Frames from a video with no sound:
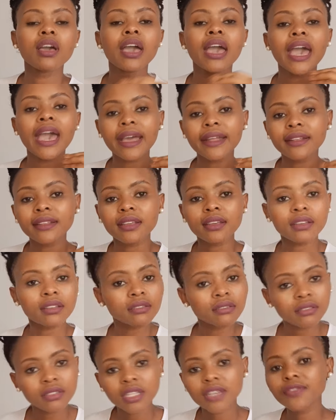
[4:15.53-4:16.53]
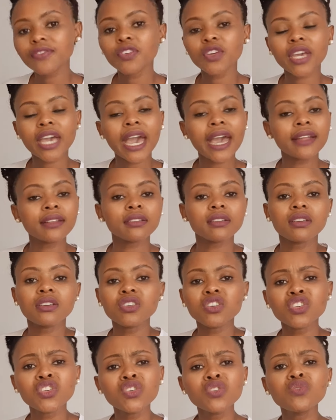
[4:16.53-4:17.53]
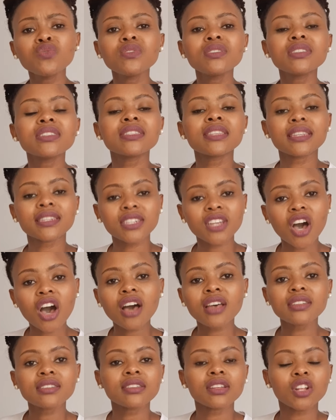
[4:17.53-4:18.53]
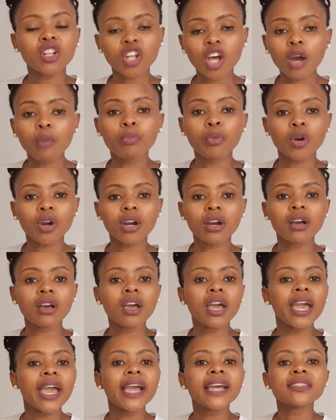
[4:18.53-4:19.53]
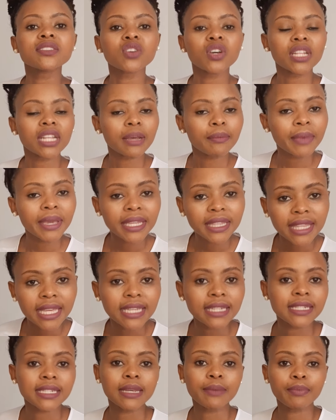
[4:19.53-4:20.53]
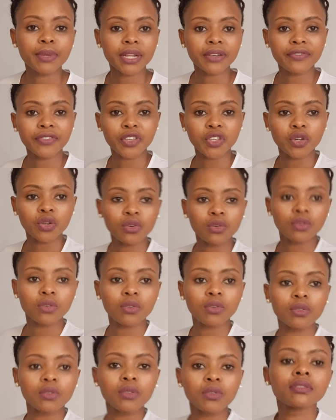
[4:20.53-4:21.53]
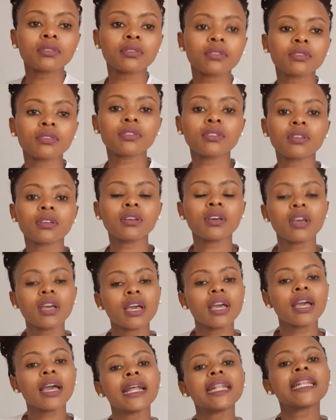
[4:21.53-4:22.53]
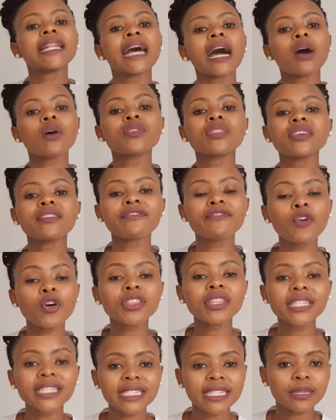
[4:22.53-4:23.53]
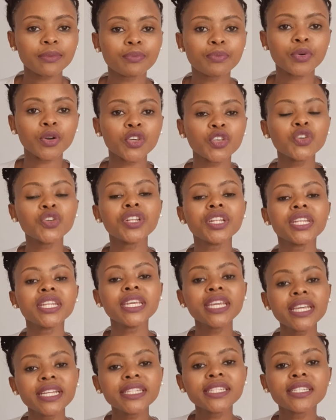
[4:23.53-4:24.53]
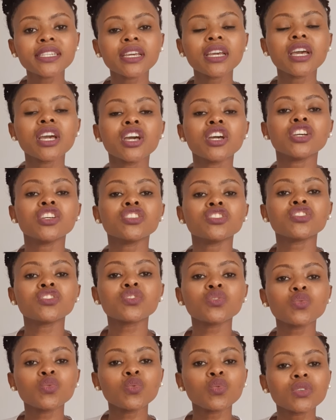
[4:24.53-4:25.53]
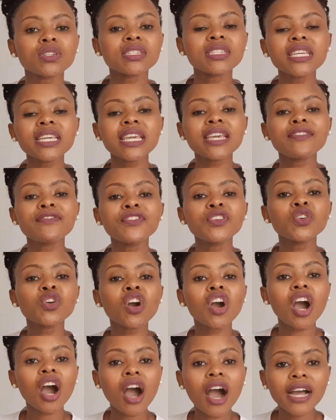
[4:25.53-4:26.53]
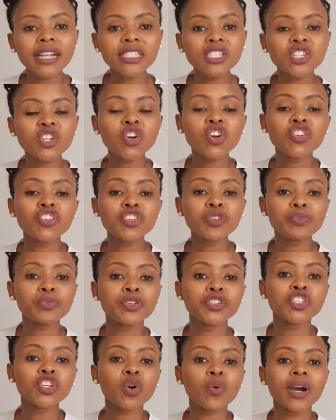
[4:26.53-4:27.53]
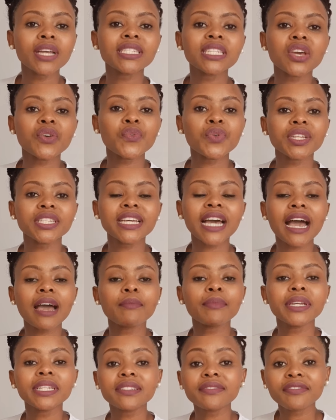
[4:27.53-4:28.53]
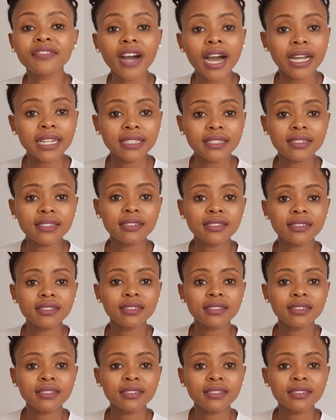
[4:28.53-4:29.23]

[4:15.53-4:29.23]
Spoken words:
and if you can, use the SARS logbook. It's gonna make things simpler for you. Now the fourth tip, you need to see if you can't contribute towards a retirement fund.